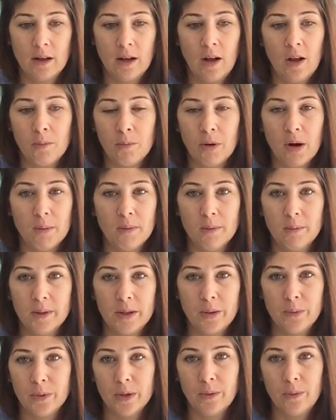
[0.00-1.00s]
I'll
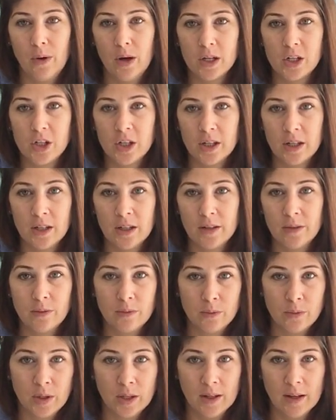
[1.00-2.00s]
probably rewatch it
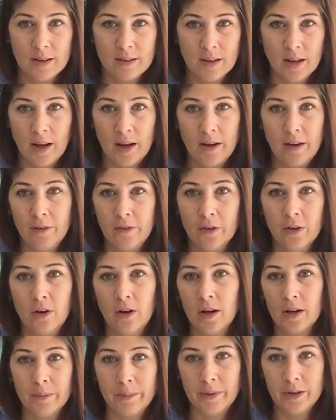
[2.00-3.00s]
and realize I
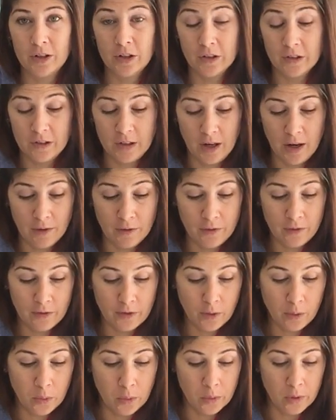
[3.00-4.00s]
forgot a bunch of stuff,
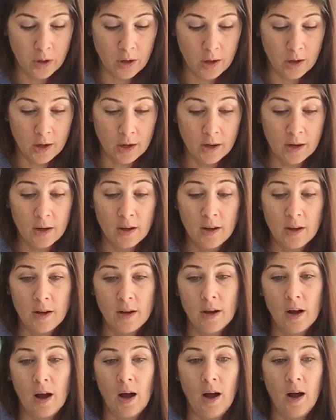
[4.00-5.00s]
or
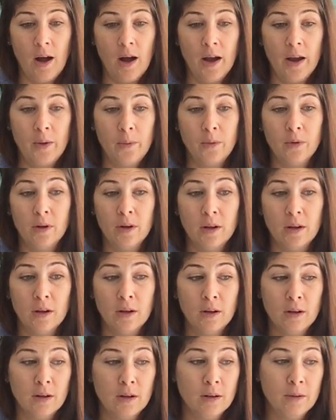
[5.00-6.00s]
I
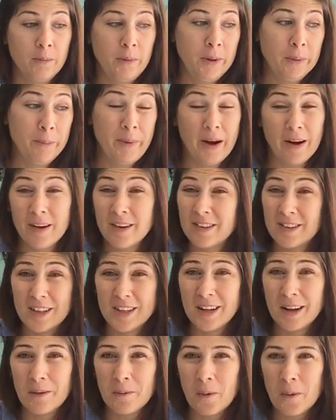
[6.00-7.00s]
will be embarrassed
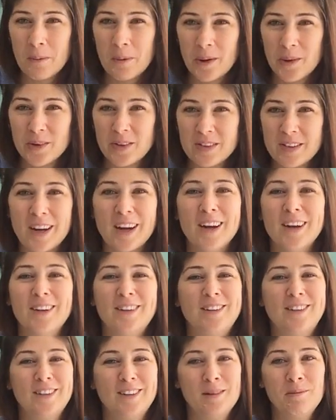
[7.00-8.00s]
and I won't post
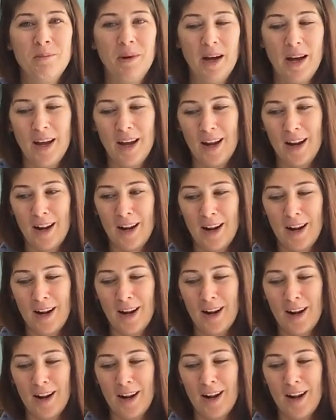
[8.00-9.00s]
it, but
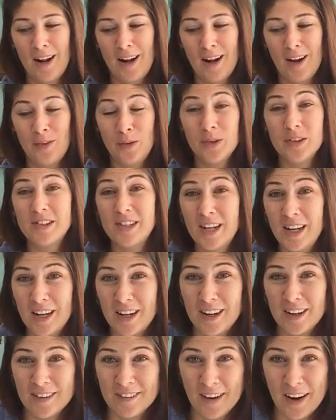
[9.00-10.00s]
we'll
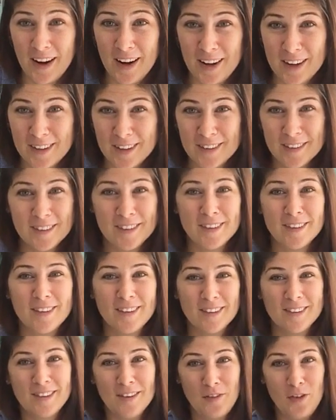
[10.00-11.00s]
see, right?
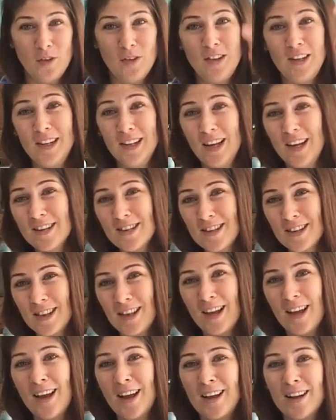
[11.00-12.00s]
Because if you see this,
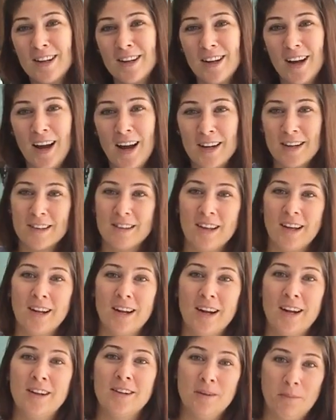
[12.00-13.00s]
then I
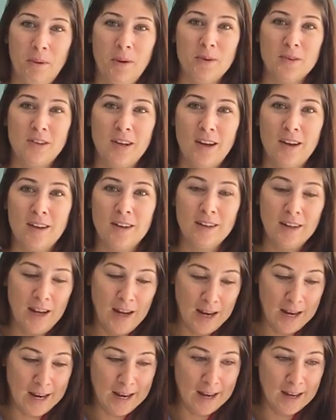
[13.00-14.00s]
decided to post it,
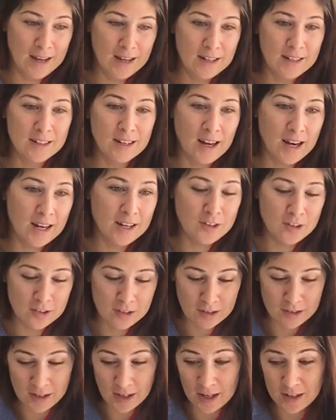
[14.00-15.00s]
and I
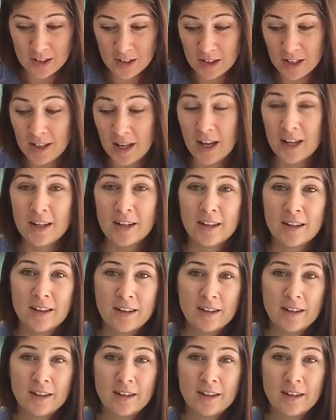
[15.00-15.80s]
just decided to get